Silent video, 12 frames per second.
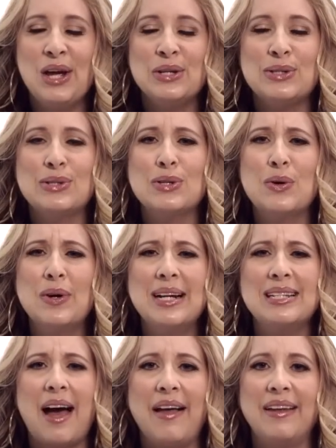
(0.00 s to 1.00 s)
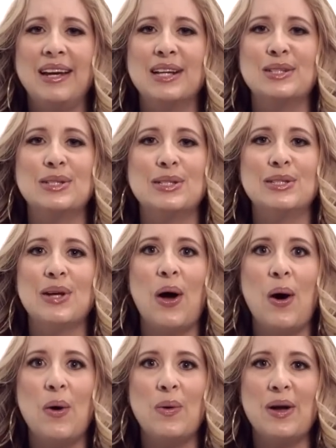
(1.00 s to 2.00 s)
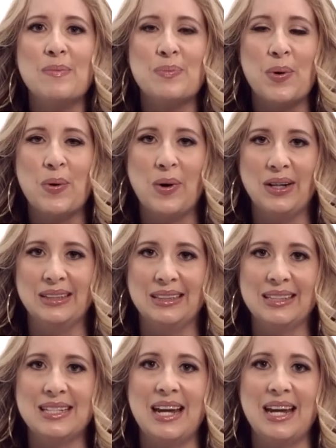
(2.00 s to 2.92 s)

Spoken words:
Storytelling is so important